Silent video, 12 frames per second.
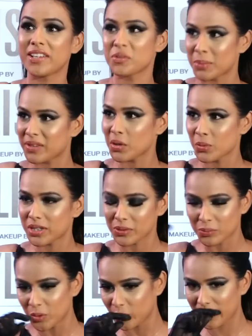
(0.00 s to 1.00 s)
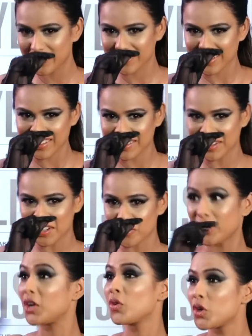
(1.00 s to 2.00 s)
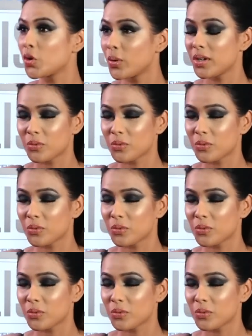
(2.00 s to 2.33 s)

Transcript: He's busy with his movies, and we couldn't do